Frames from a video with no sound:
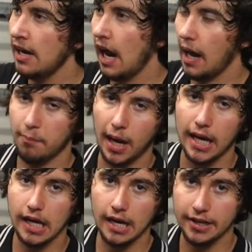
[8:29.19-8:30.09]
I'd buy
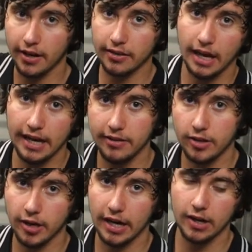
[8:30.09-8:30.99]
another
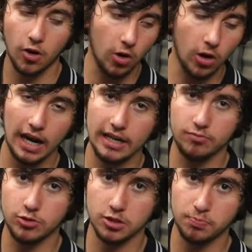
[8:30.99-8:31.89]
angle grinder, or
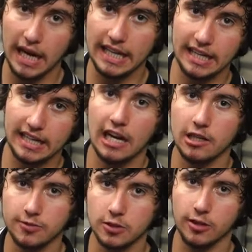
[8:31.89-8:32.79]
I'd just buy that
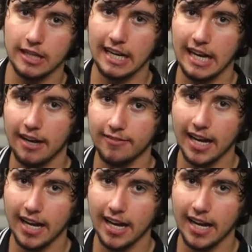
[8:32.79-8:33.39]
cut-off saw that I have